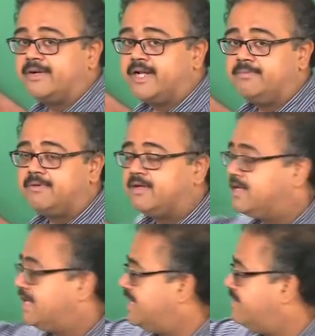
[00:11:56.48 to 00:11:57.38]
it up,
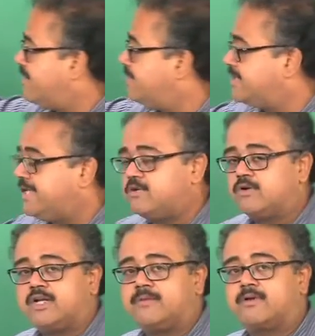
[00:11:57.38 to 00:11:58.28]
divide by the
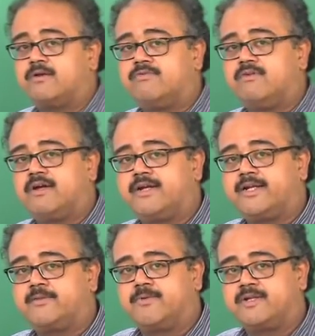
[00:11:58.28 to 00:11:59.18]
total number of
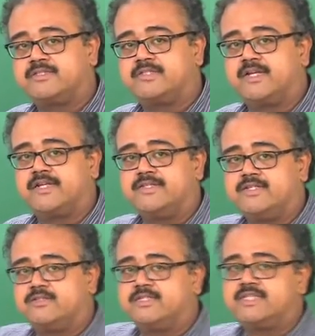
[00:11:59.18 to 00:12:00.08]
data points in that region.
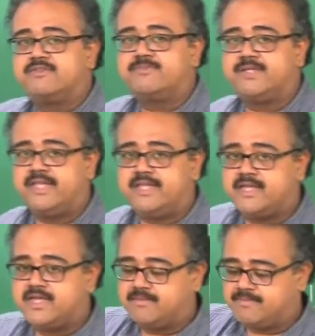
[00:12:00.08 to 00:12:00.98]
So, this gives me the
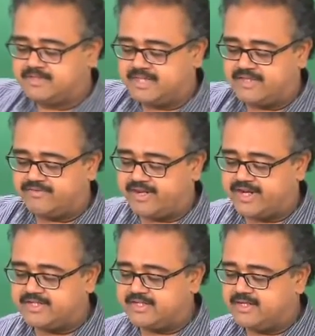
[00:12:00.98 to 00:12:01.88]

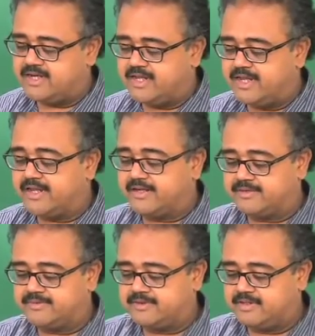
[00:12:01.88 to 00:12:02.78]
misclassification error,
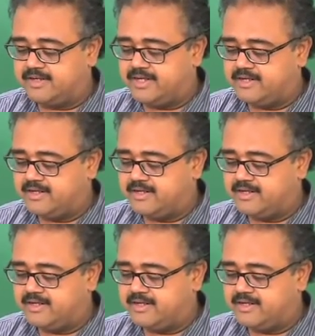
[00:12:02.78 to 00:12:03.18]
right.